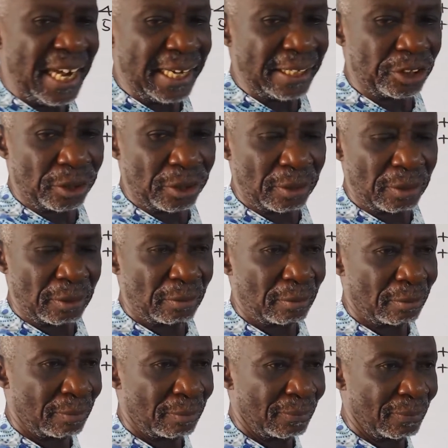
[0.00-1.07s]
X.
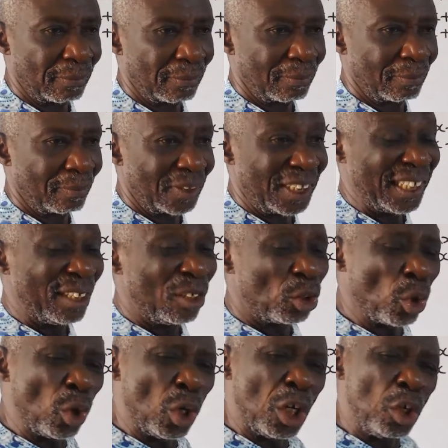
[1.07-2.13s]

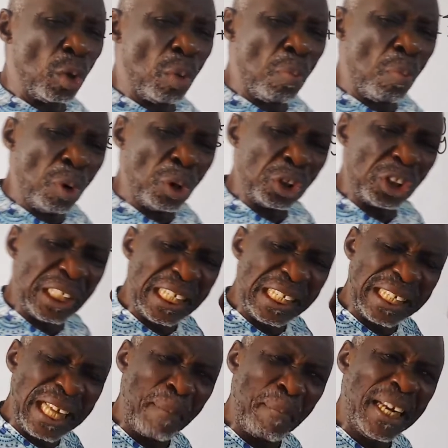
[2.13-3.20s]
So you must
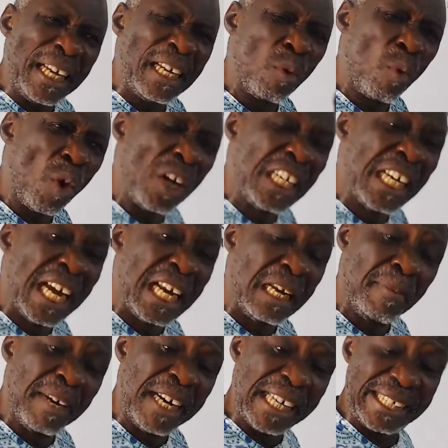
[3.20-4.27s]
determine the one you're
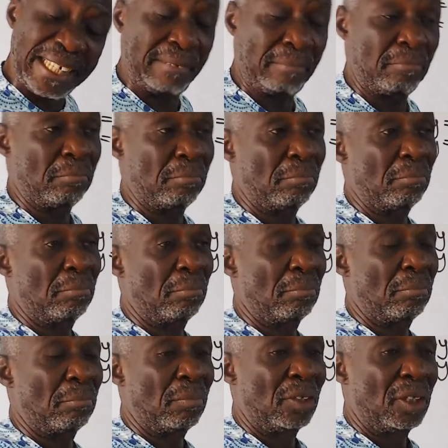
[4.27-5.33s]
eliminating,
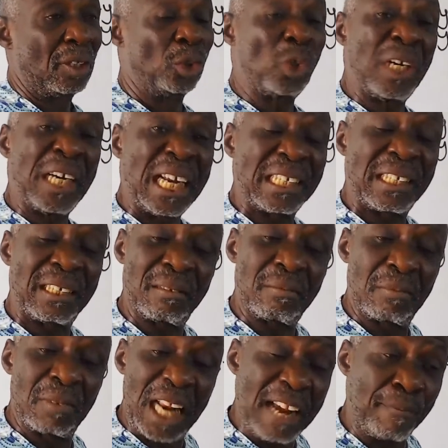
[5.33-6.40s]
so
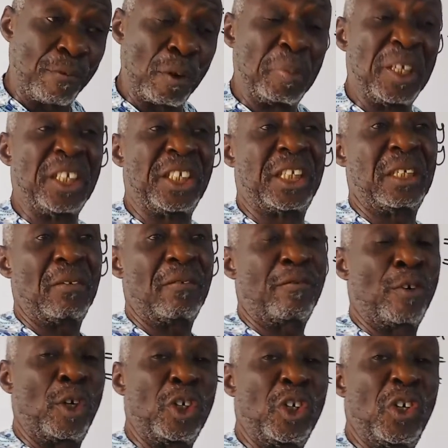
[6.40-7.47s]
that life will be easy
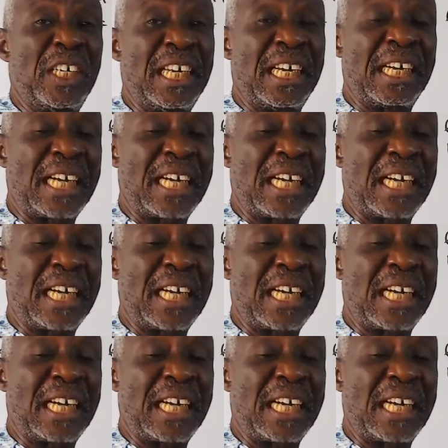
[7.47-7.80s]
for you in the